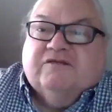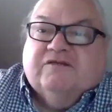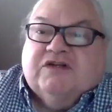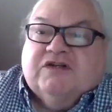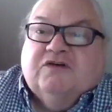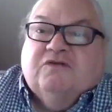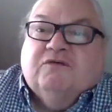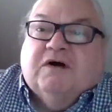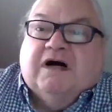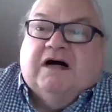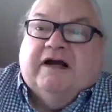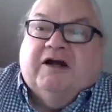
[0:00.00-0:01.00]
to
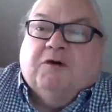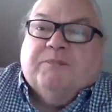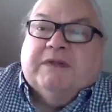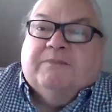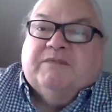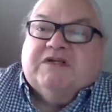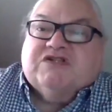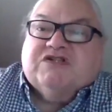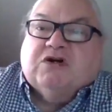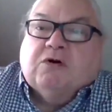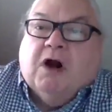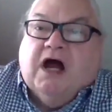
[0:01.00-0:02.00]
help them
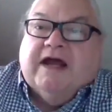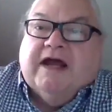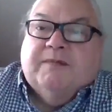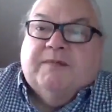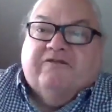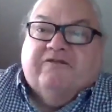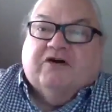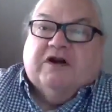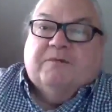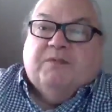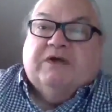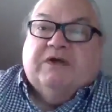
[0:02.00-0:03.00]
describe in a
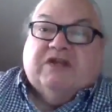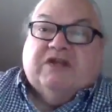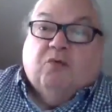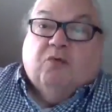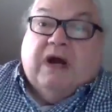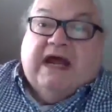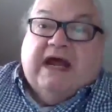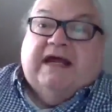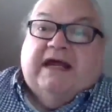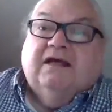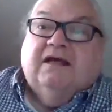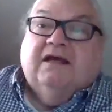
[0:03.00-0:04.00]
very pithy
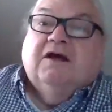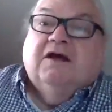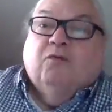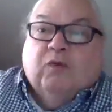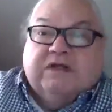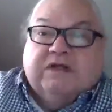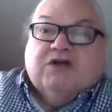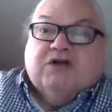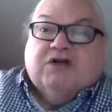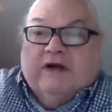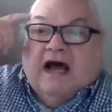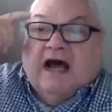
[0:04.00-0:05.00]
way
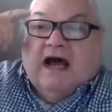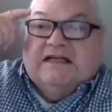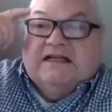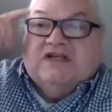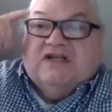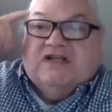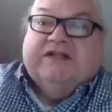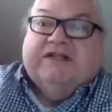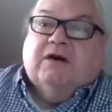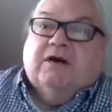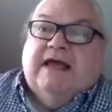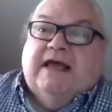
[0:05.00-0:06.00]
what's going on inside
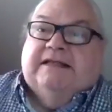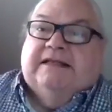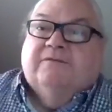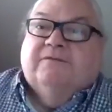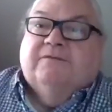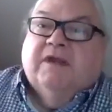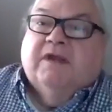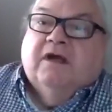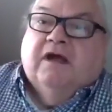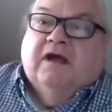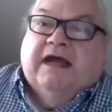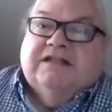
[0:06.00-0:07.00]
their head.
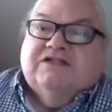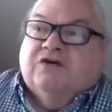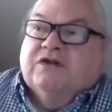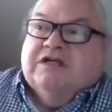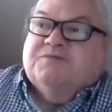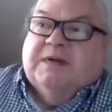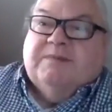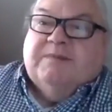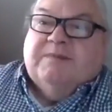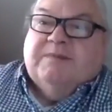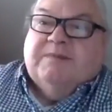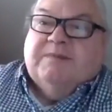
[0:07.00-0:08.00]
And so these
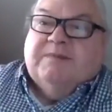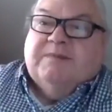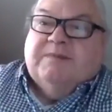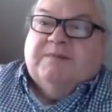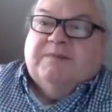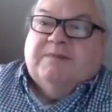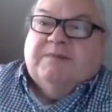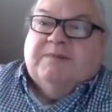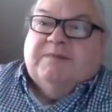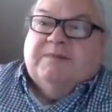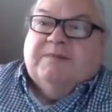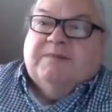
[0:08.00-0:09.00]
people
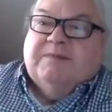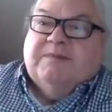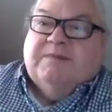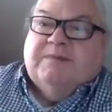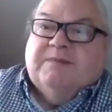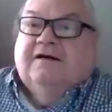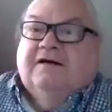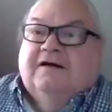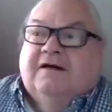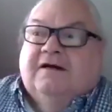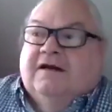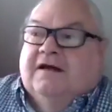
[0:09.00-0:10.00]
who probably
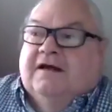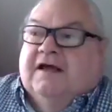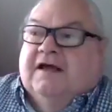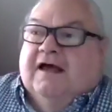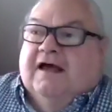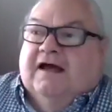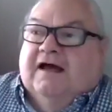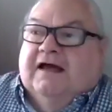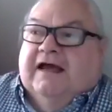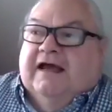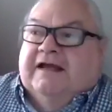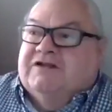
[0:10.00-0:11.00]
would never read
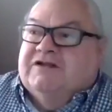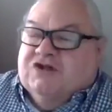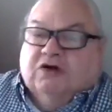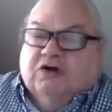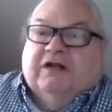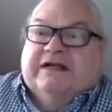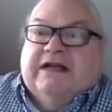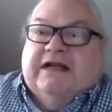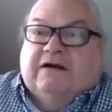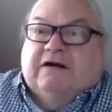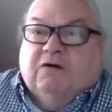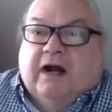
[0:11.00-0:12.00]
poetry ever,
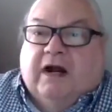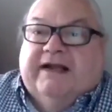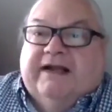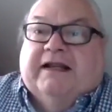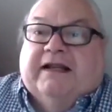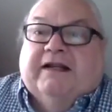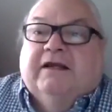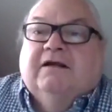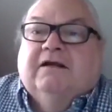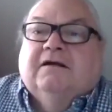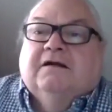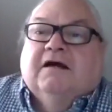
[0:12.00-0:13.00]
and
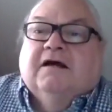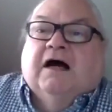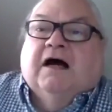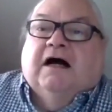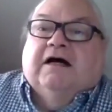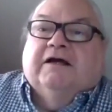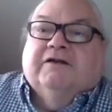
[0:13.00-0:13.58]
certainly not write any,